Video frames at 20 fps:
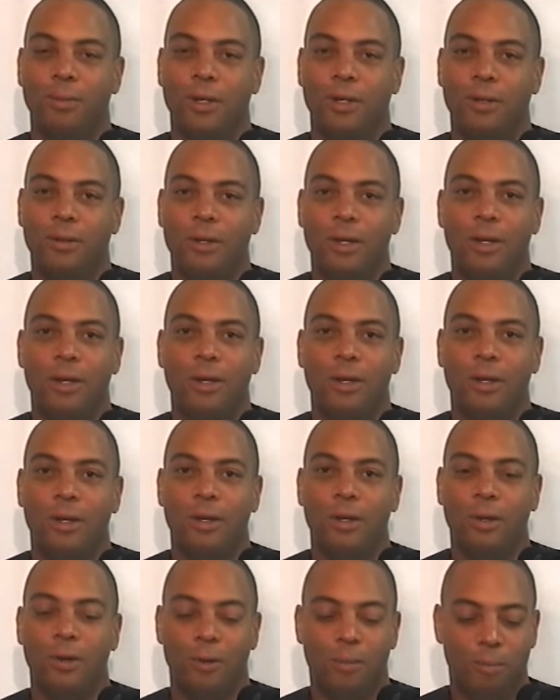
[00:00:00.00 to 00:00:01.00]
But
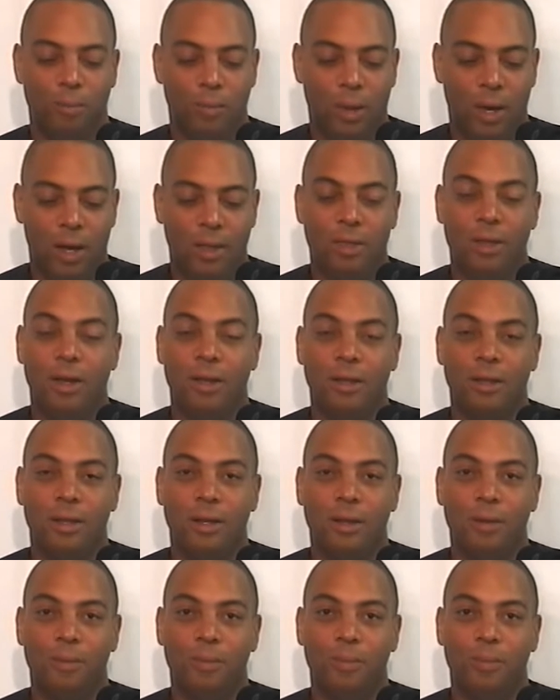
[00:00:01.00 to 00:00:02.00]
I think
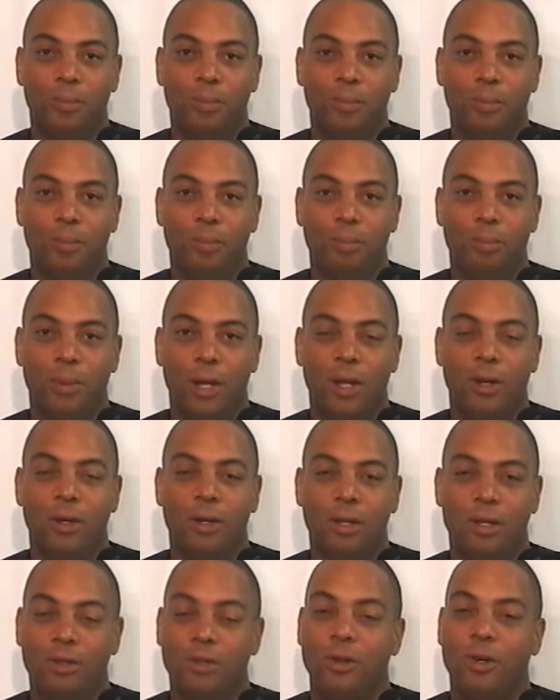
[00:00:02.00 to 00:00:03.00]
that
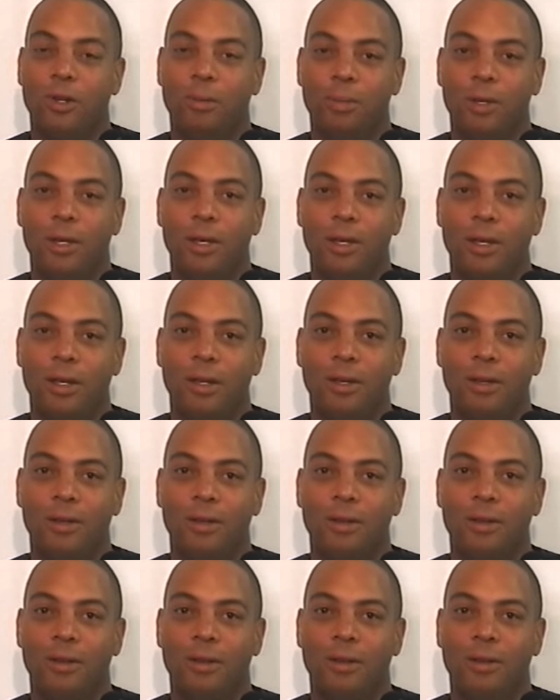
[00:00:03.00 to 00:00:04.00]
they're going
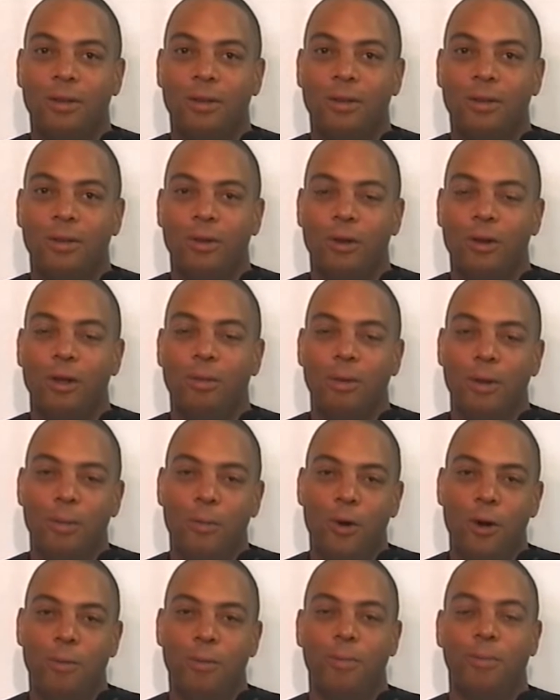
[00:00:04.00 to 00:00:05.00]
to be
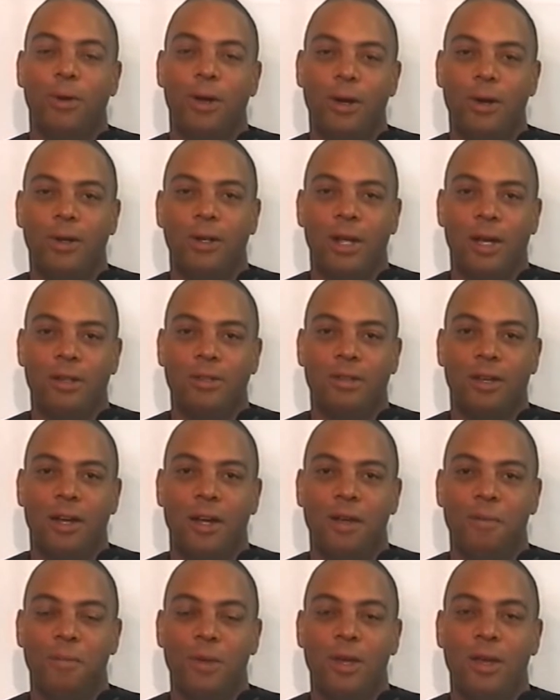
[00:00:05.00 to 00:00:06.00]
more prepared next time,